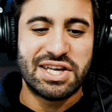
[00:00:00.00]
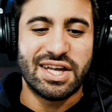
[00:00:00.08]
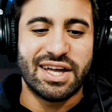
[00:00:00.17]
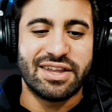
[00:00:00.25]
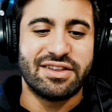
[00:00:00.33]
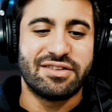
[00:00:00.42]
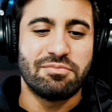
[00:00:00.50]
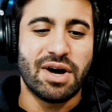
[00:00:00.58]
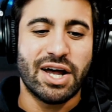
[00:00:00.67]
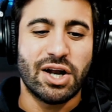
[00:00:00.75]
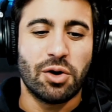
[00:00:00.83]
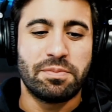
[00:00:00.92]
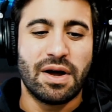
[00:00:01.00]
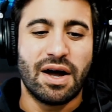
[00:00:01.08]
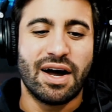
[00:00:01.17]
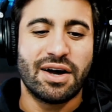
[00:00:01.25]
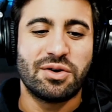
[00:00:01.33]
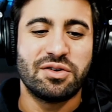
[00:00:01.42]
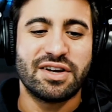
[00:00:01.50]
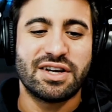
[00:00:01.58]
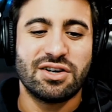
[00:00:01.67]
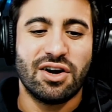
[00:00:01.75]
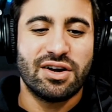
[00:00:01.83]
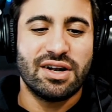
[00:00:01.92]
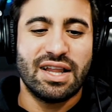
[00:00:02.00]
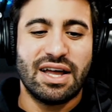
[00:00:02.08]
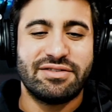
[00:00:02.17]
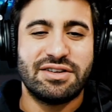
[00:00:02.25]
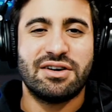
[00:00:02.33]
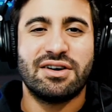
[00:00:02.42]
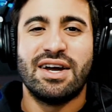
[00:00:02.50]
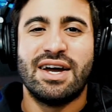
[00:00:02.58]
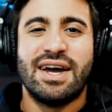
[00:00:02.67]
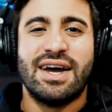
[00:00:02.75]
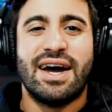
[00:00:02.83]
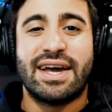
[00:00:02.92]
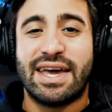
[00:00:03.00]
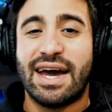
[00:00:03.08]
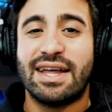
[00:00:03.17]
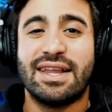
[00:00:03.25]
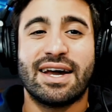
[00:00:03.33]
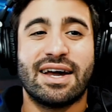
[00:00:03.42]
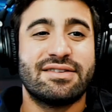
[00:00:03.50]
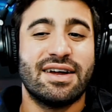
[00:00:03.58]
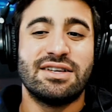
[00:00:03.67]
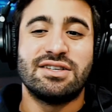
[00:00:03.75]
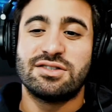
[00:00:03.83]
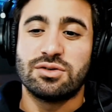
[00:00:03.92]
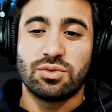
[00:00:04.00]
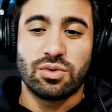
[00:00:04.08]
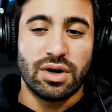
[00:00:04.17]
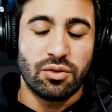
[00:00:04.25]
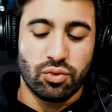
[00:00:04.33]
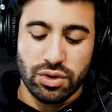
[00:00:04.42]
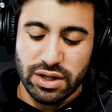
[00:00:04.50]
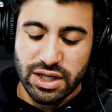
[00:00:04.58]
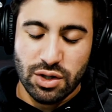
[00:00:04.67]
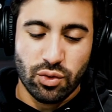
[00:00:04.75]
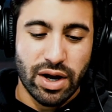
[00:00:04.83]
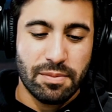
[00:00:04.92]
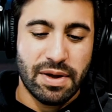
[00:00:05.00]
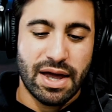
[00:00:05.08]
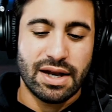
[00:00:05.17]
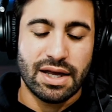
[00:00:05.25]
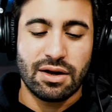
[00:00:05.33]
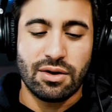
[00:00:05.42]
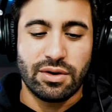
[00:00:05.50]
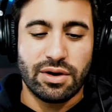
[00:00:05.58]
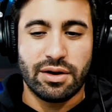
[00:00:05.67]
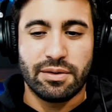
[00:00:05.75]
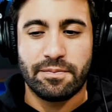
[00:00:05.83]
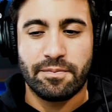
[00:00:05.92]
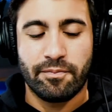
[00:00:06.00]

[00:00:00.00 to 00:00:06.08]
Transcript: You hear that, this mono uh, acoustic guitar in the left ear? Again, like I said, just a, gr- a really great panning going on.